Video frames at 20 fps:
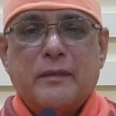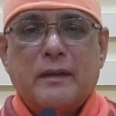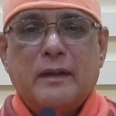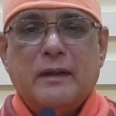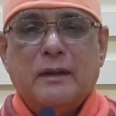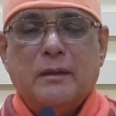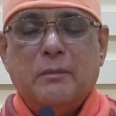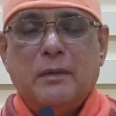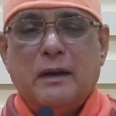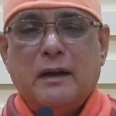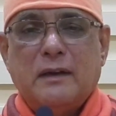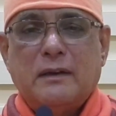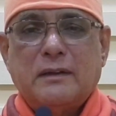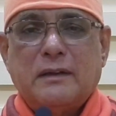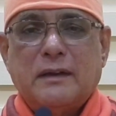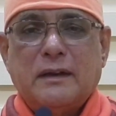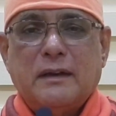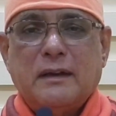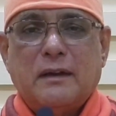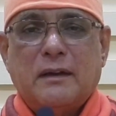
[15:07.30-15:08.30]
in the
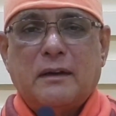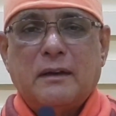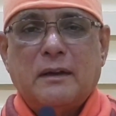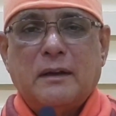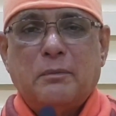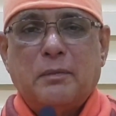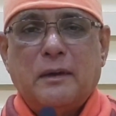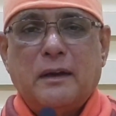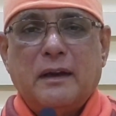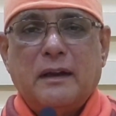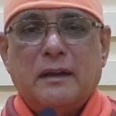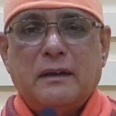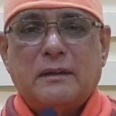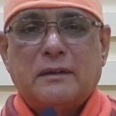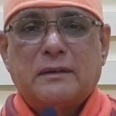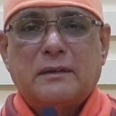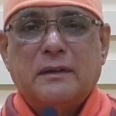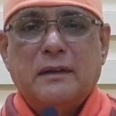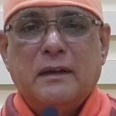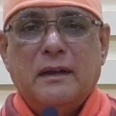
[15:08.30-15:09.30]
military or in the
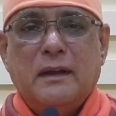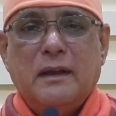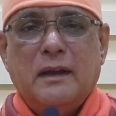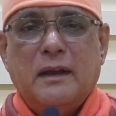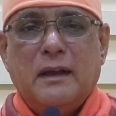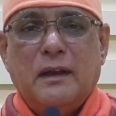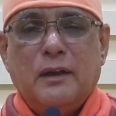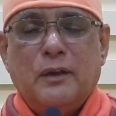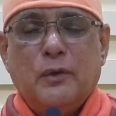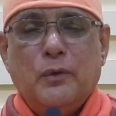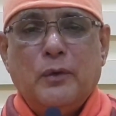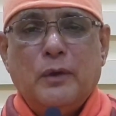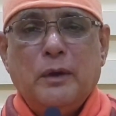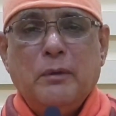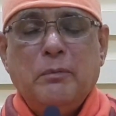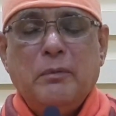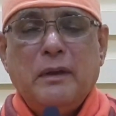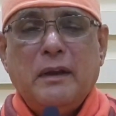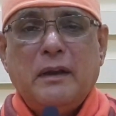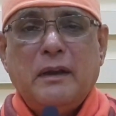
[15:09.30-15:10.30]
police, you
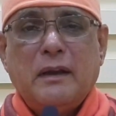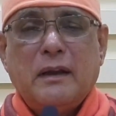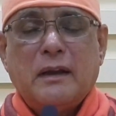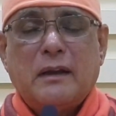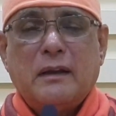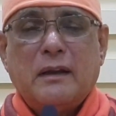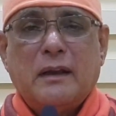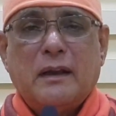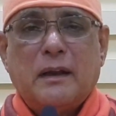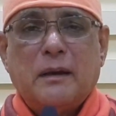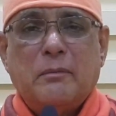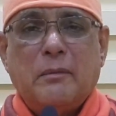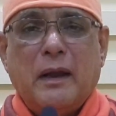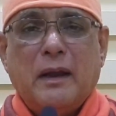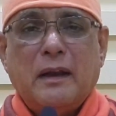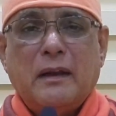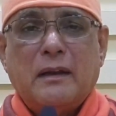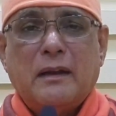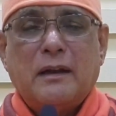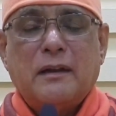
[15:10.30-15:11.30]
immediately are
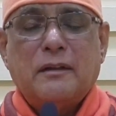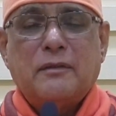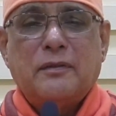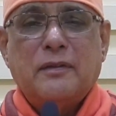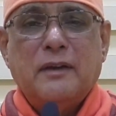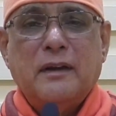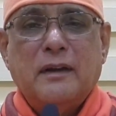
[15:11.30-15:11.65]
reminded of